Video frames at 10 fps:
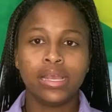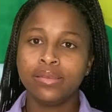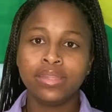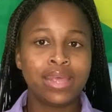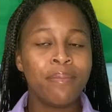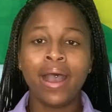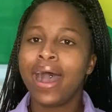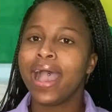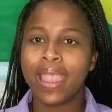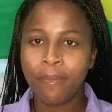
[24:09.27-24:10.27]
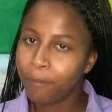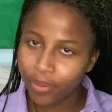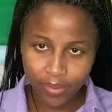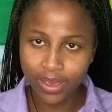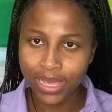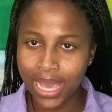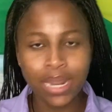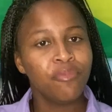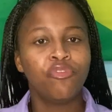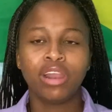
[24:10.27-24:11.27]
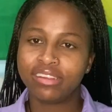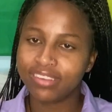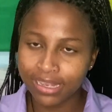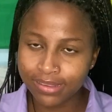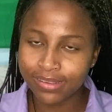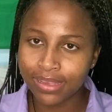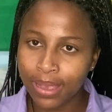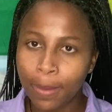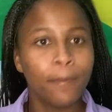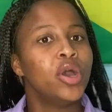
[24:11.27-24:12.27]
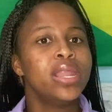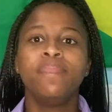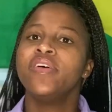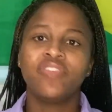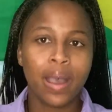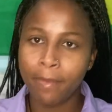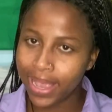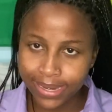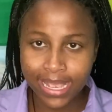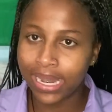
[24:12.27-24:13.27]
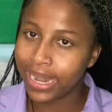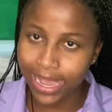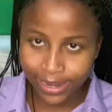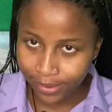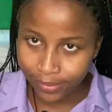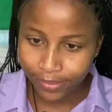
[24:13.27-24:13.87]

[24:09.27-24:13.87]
them hype and them full of chat, but them never mind girl neither.